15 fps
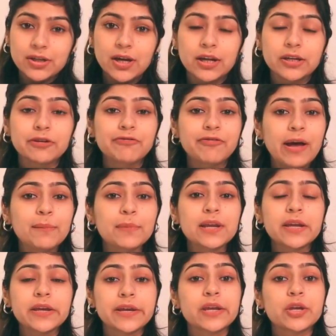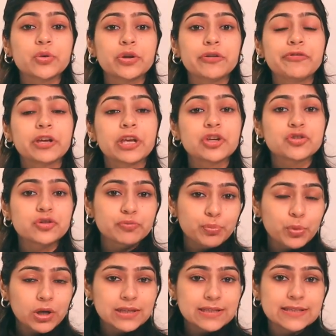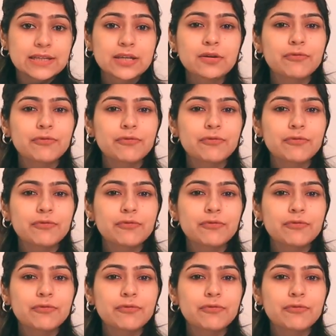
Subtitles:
under Family Reunification Policy